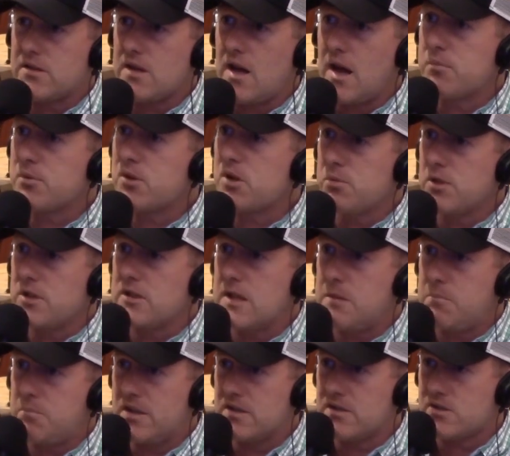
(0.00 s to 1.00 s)
when Clinton
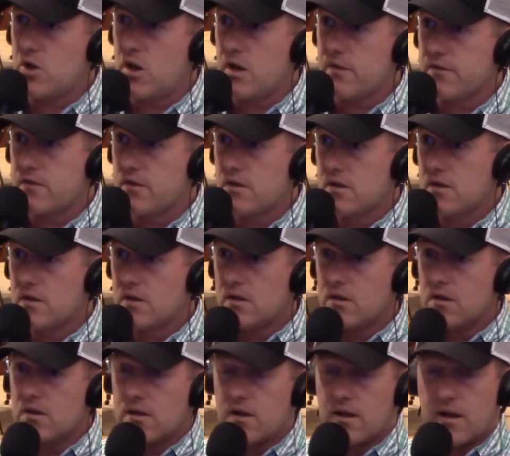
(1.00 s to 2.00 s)
balanced the budget?
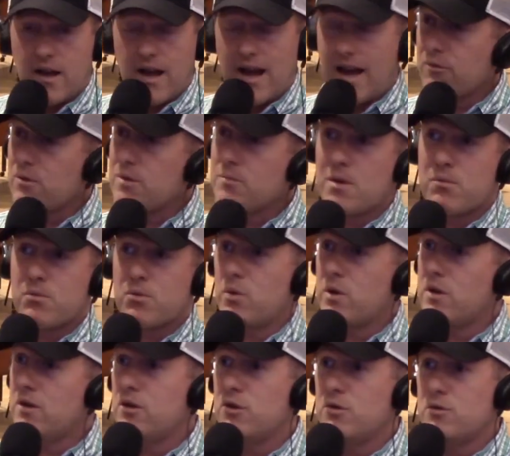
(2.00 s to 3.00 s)
Remember that? I remember
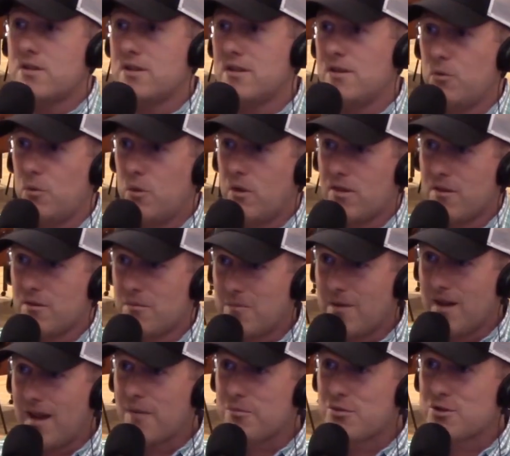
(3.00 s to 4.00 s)
when Newt did it with him.
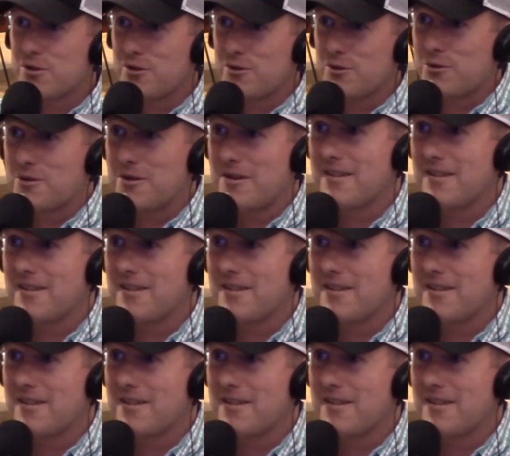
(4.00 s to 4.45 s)
Absolutely.